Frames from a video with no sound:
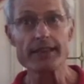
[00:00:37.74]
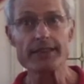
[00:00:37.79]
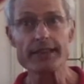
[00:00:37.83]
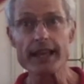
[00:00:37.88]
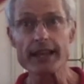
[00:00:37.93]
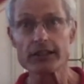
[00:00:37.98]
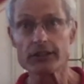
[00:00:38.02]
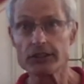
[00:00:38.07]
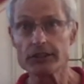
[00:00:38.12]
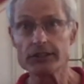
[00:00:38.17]
that a
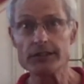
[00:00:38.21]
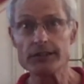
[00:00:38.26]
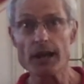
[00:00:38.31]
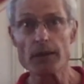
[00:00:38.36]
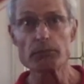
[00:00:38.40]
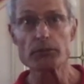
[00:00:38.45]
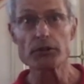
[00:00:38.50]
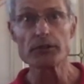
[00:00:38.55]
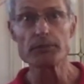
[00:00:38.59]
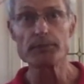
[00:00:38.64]
good number
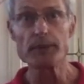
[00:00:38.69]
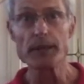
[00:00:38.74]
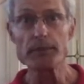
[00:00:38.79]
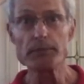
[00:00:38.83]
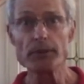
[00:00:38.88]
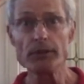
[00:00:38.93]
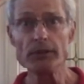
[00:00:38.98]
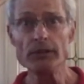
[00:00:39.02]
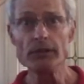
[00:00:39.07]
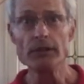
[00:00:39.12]
of
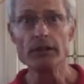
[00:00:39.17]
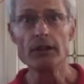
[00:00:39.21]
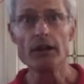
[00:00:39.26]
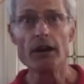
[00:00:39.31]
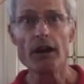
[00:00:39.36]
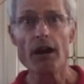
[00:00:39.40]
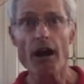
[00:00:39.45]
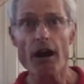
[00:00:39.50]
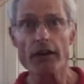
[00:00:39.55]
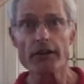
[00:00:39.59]
people
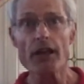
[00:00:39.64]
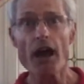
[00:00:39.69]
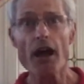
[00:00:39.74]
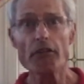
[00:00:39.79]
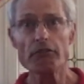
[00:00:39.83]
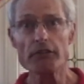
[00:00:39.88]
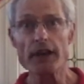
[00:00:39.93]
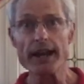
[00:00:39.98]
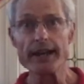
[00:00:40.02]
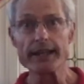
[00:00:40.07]
are not
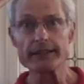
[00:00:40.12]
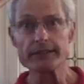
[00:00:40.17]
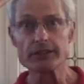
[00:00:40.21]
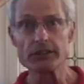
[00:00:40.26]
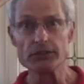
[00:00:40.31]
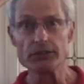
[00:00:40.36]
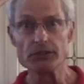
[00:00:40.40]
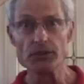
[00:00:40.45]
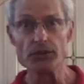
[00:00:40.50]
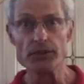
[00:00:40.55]
ready to
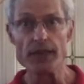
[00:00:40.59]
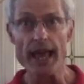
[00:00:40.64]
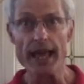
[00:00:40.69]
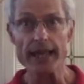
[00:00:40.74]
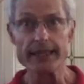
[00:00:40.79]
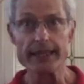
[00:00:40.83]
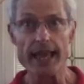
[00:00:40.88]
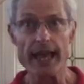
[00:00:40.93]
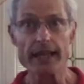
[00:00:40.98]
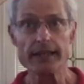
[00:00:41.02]
do that
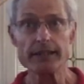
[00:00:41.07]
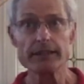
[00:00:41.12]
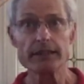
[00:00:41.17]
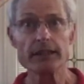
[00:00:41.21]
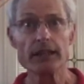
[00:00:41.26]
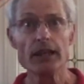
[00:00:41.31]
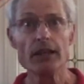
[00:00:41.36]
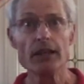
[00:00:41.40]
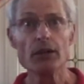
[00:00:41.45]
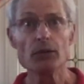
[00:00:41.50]
yet,
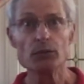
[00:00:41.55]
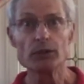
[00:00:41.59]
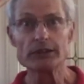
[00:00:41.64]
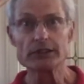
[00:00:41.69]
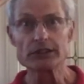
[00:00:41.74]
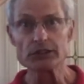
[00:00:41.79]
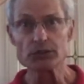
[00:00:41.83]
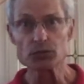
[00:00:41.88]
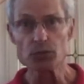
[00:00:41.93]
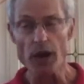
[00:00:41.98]
which
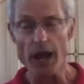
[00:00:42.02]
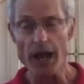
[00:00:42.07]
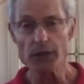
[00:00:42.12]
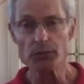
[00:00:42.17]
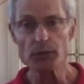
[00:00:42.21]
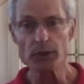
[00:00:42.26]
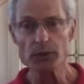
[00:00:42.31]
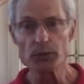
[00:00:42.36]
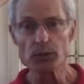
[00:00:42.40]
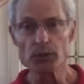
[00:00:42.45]
is why we
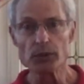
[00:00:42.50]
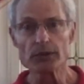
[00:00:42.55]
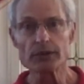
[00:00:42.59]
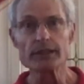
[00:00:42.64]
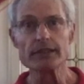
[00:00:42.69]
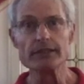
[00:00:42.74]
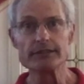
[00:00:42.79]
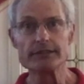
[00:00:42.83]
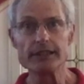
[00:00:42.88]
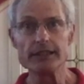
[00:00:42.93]
will
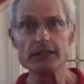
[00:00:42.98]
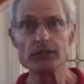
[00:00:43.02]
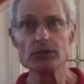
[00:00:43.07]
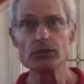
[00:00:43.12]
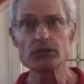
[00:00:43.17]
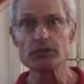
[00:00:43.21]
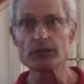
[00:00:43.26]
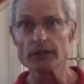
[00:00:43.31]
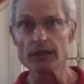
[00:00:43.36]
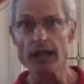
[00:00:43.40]
continue
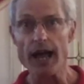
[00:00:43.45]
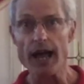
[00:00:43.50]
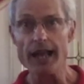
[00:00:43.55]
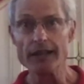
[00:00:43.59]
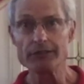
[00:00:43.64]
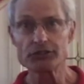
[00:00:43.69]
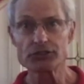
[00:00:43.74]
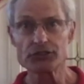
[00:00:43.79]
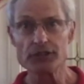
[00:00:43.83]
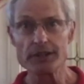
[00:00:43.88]
to live
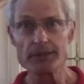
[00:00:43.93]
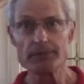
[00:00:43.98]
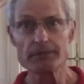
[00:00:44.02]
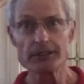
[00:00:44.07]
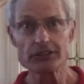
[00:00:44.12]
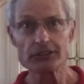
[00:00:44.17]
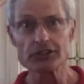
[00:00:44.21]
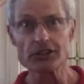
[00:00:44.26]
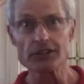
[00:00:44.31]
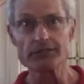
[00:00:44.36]
stream the
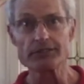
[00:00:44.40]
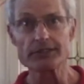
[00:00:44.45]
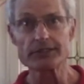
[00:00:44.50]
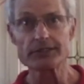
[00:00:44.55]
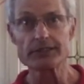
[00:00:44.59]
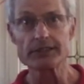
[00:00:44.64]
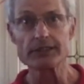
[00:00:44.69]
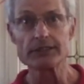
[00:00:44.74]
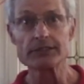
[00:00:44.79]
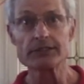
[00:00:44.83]

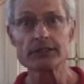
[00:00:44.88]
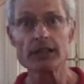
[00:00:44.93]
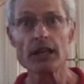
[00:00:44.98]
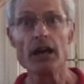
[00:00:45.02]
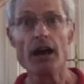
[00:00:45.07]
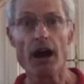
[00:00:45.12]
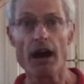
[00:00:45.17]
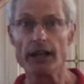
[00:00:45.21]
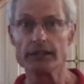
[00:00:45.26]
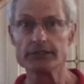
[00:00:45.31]
services
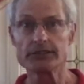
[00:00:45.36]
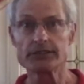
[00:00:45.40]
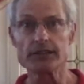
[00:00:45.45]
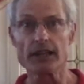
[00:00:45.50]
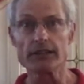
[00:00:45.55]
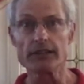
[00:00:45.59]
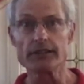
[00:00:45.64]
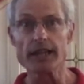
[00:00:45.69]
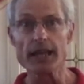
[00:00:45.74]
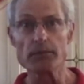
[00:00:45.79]
on
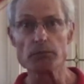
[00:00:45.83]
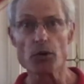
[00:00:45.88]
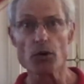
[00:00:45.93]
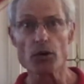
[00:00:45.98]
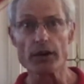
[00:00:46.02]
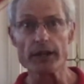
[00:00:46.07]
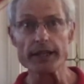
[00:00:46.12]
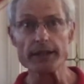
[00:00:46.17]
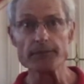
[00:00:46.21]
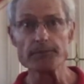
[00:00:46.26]
Sunday
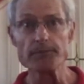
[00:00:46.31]
morning.